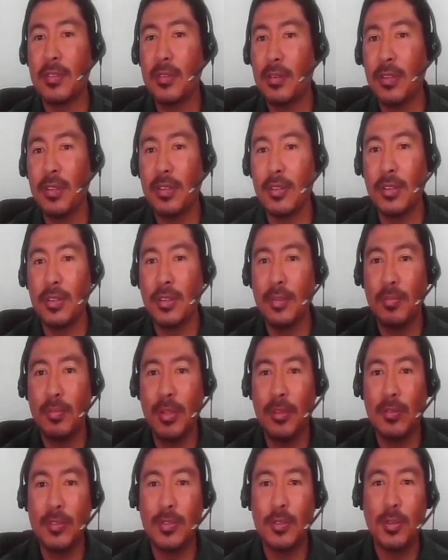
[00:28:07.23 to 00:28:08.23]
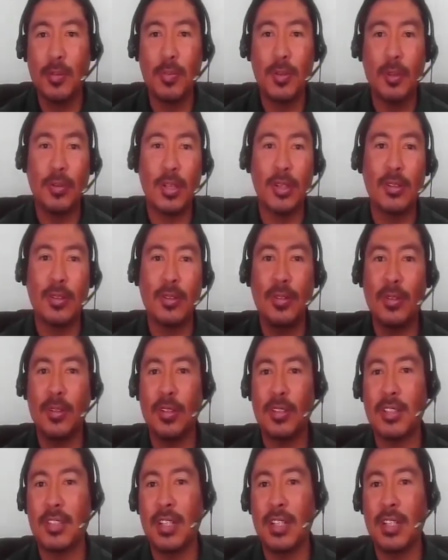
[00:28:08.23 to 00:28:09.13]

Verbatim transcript: you know, your beef soup, you want to do your